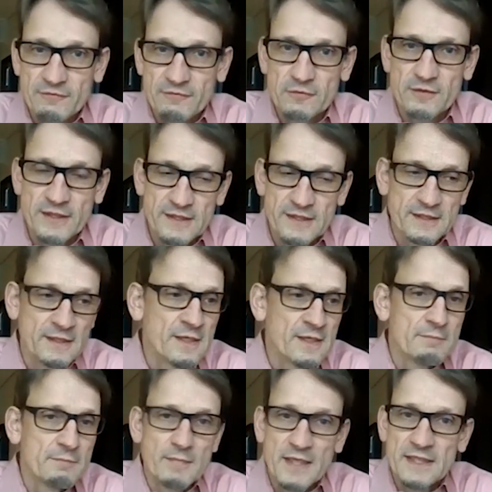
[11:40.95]
already
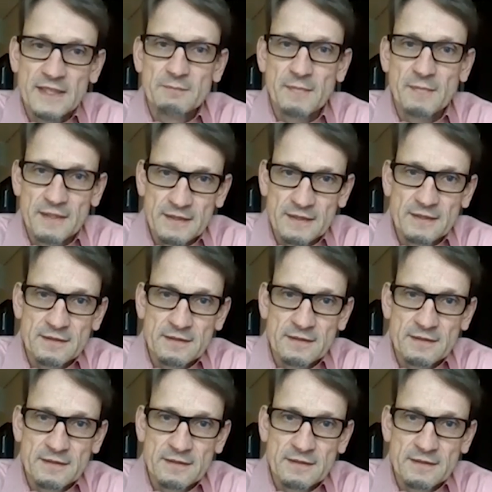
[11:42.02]
many